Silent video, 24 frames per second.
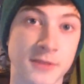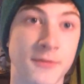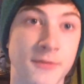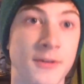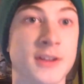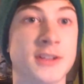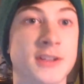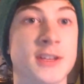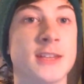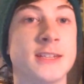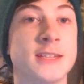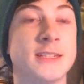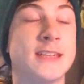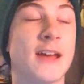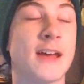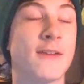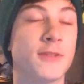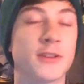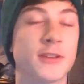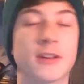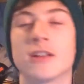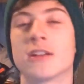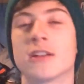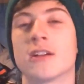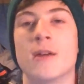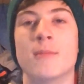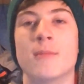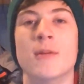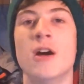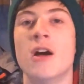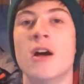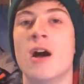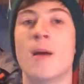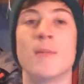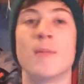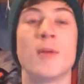Pasta fans. It's definitely going to come.
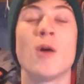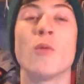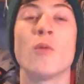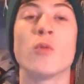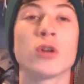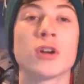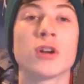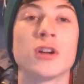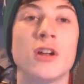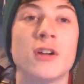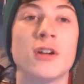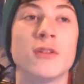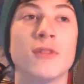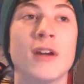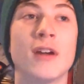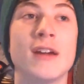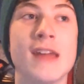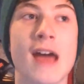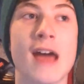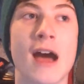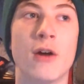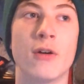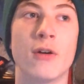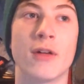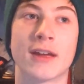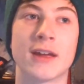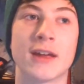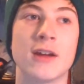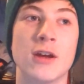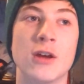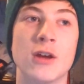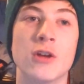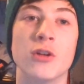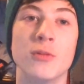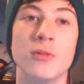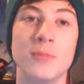I'm not working on it right now. Like,
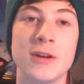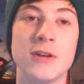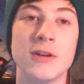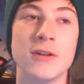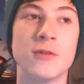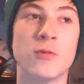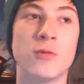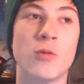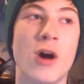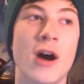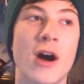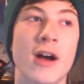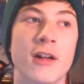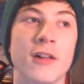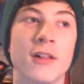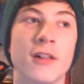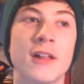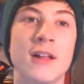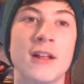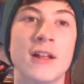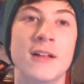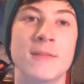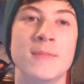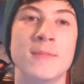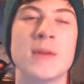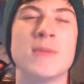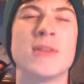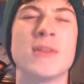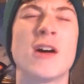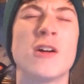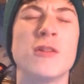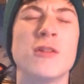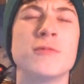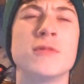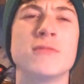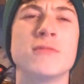it'll be in a while.
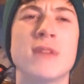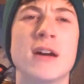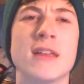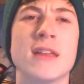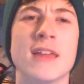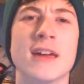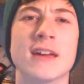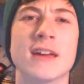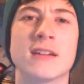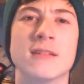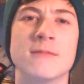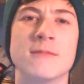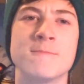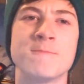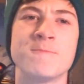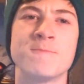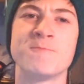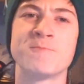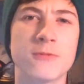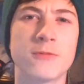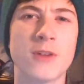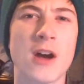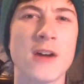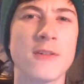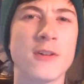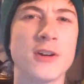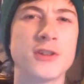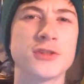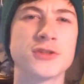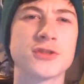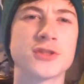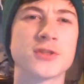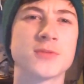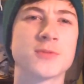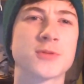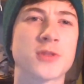Maybe that'll be my, like,
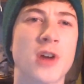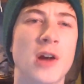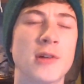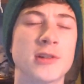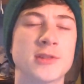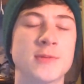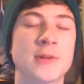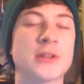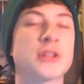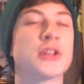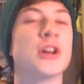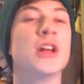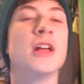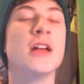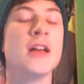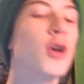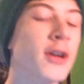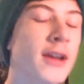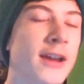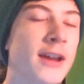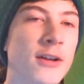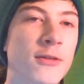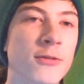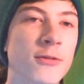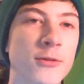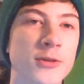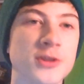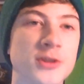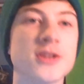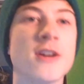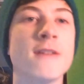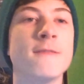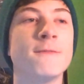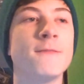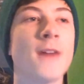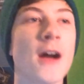500 subscriber special. You heard it here
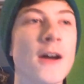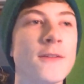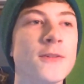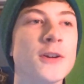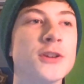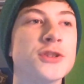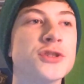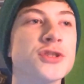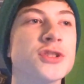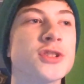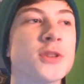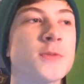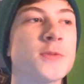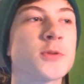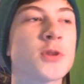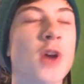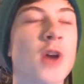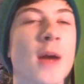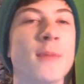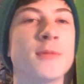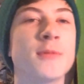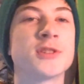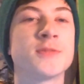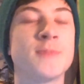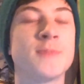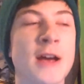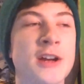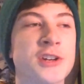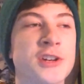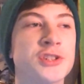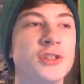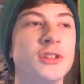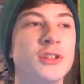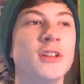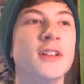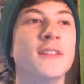first. 500 subscriber
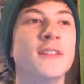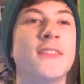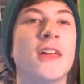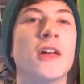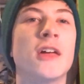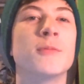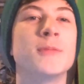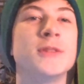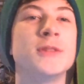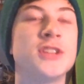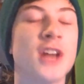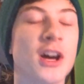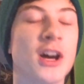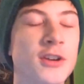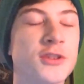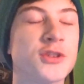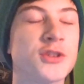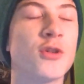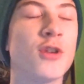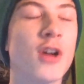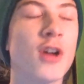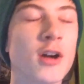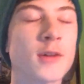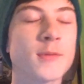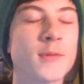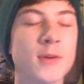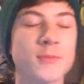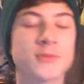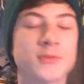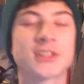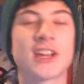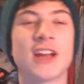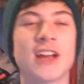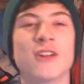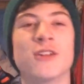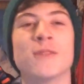special. That'll be Don't Hug Me
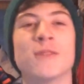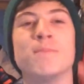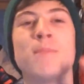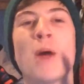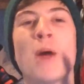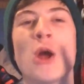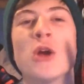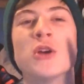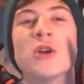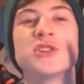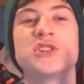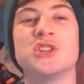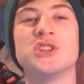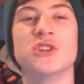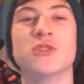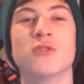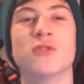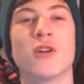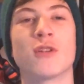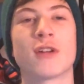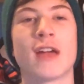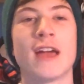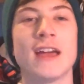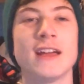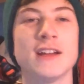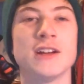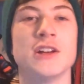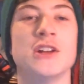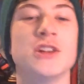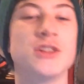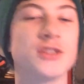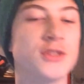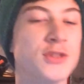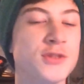I'm Scared part 2, okay?